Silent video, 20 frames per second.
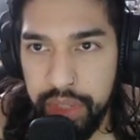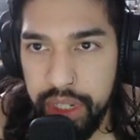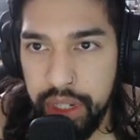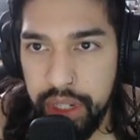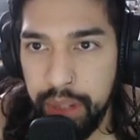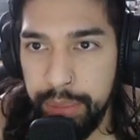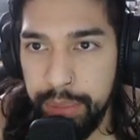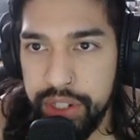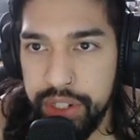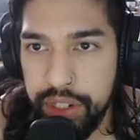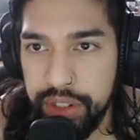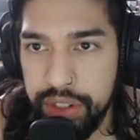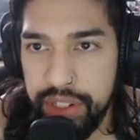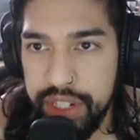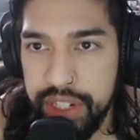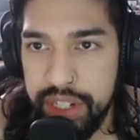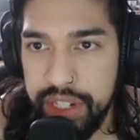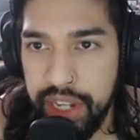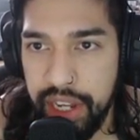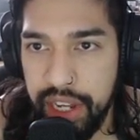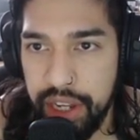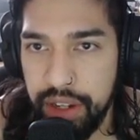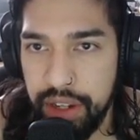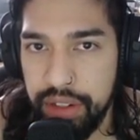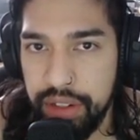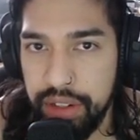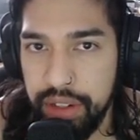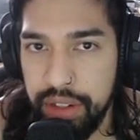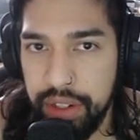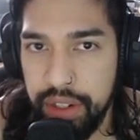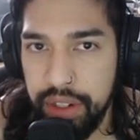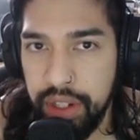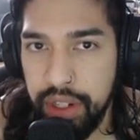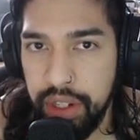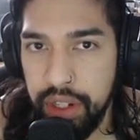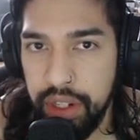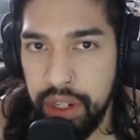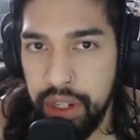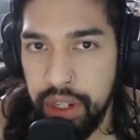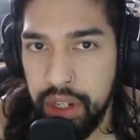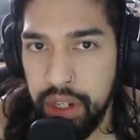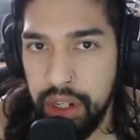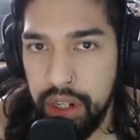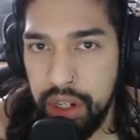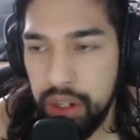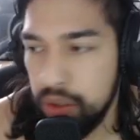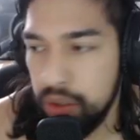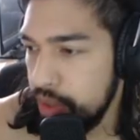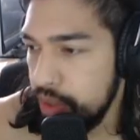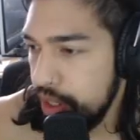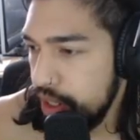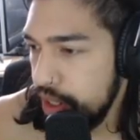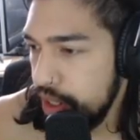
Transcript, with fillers: I'm gonna turn this down. We're gonna